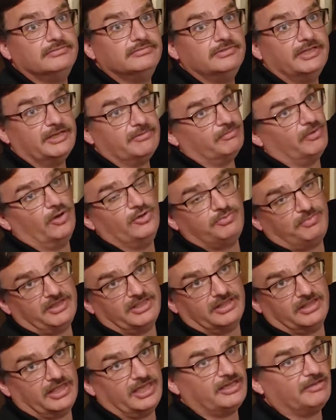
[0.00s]
One or the
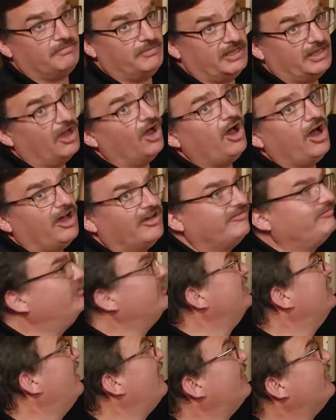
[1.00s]
other. They can be off,
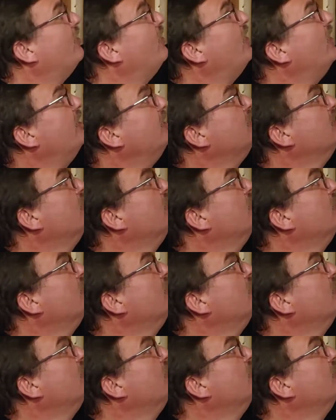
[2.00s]
but not on.